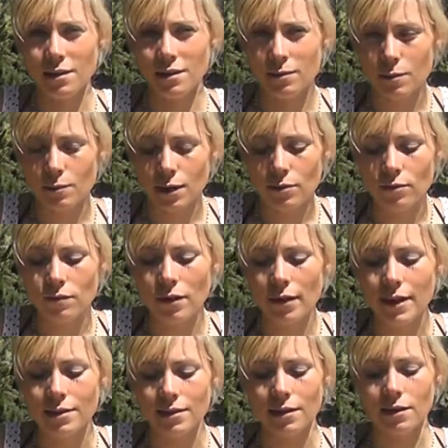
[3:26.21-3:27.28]
It smells
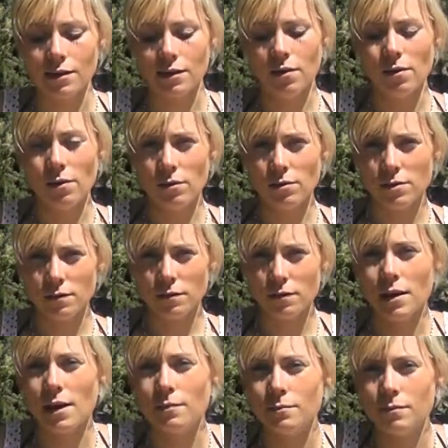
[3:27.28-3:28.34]
very delicate, lots of
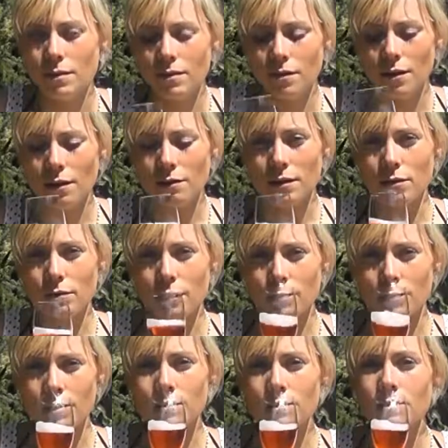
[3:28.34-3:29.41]
lovely
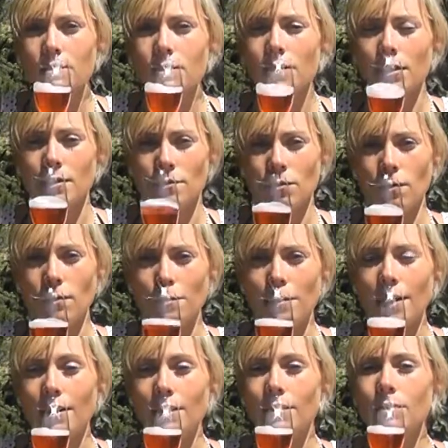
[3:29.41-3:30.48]
aromas. Okay, so on the
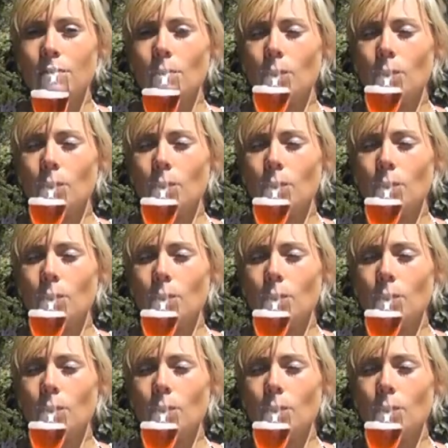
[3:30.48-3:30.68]
palate.